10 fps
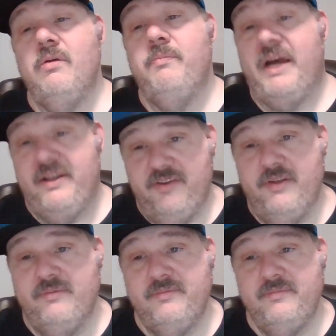But
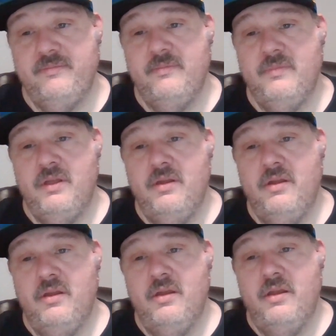
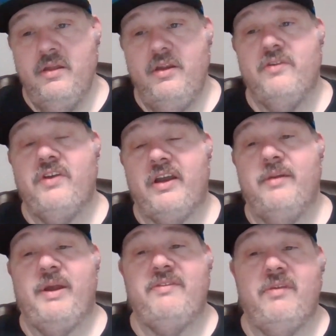you're talking
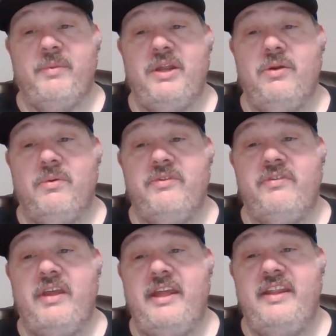about somebody who was
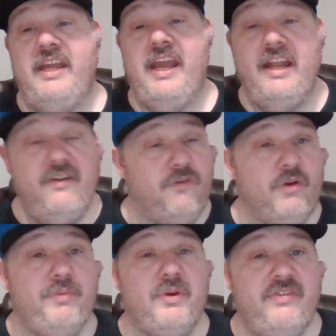in the
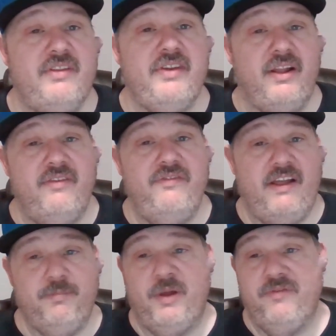84th percentile in
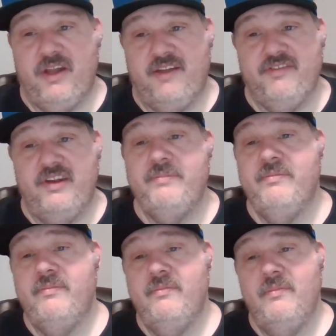fastball velocity,
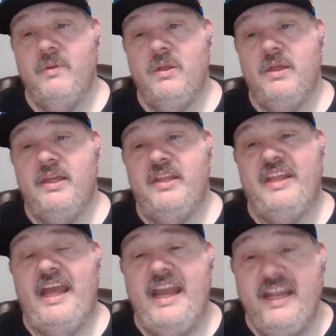in the
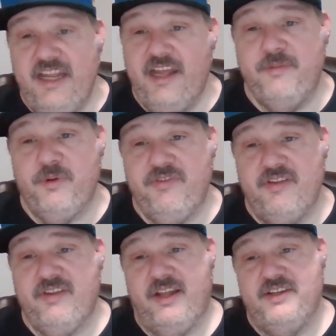88th
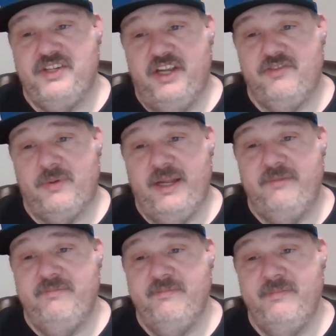percentile in chase rate,
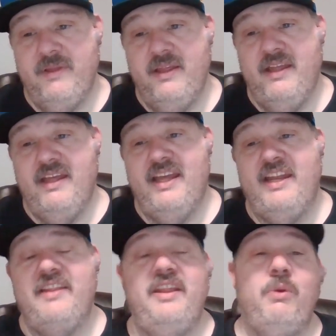and
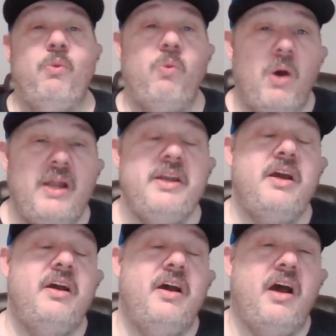in the
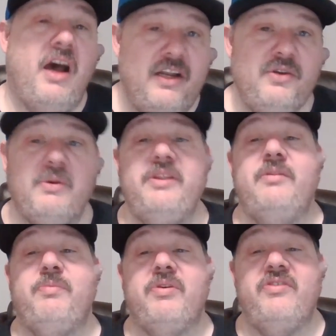100th
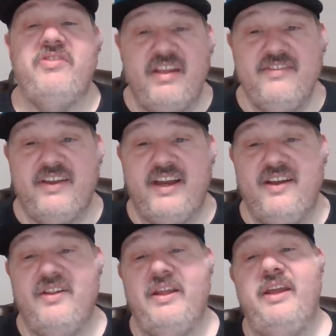
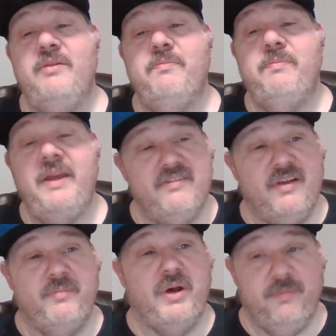percentile in base
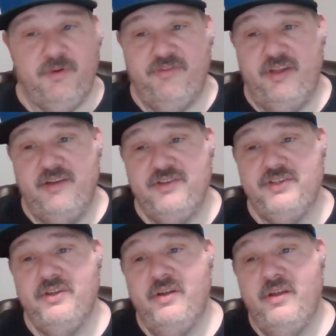on ball percentage.